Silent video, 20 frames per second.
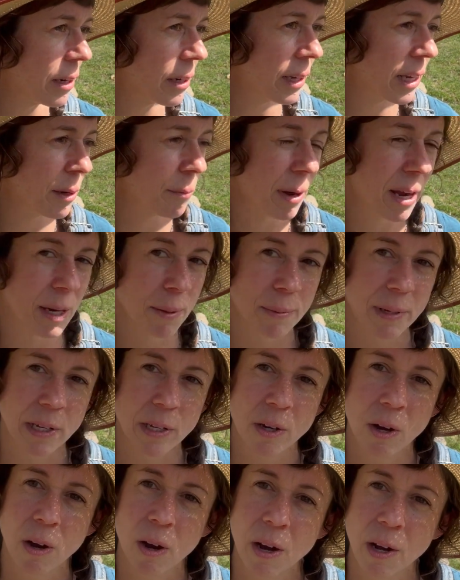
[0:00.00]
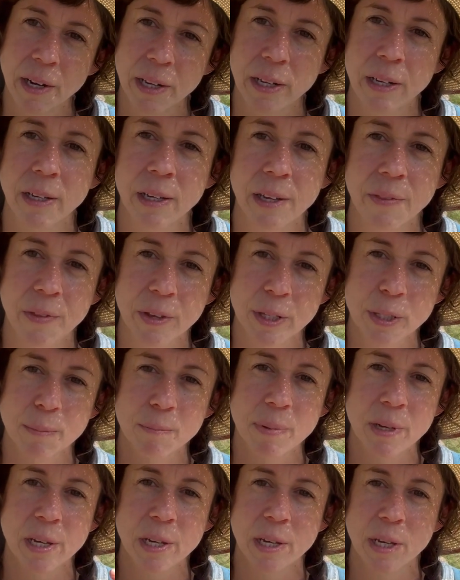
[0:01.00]
It might be yawning in this
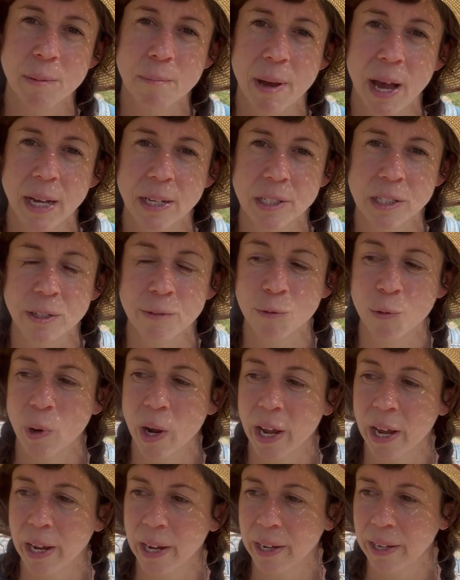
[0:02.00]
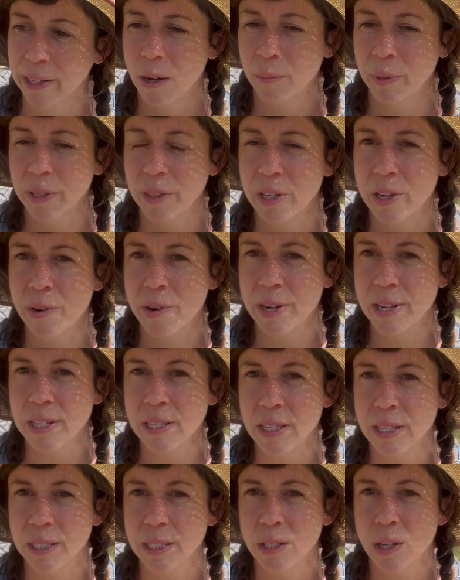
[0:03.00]
big, massive way, but there is
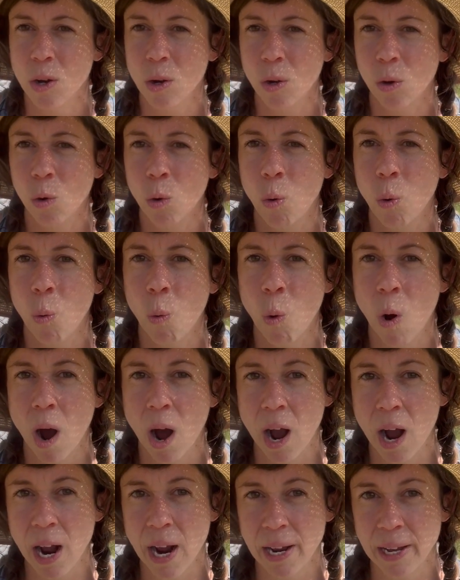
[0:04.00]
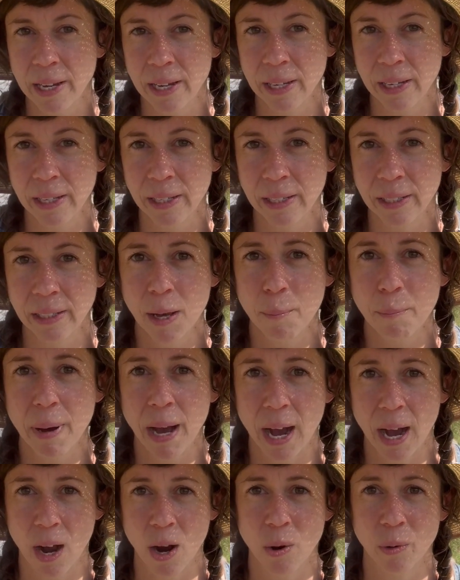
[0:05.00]
this quiet
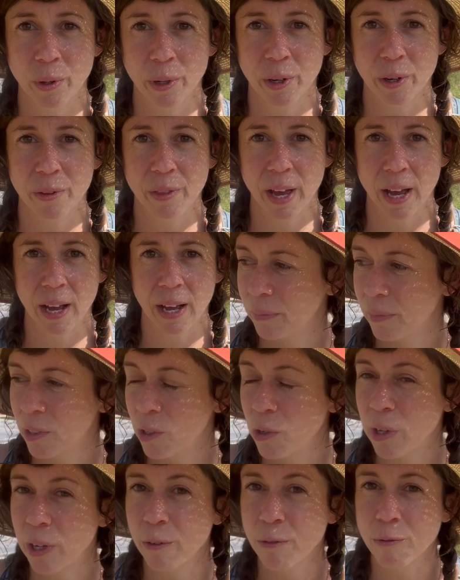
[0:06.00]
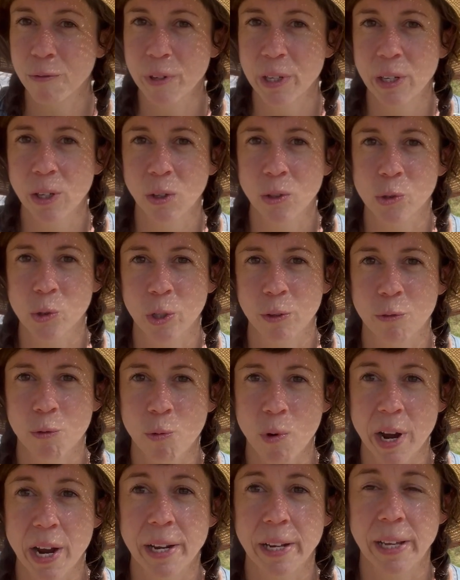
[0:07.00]
power that you can feel sort of
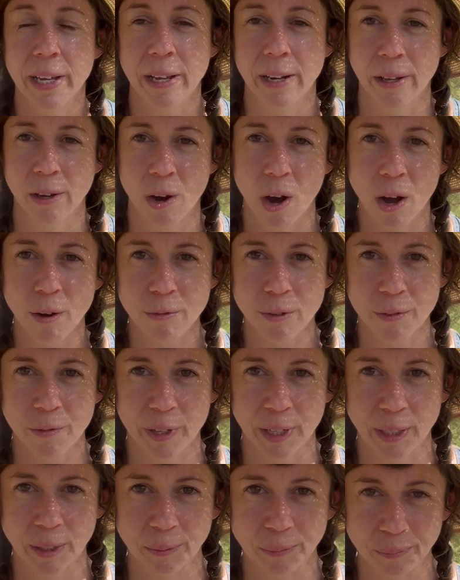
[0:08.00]
radiating off of it.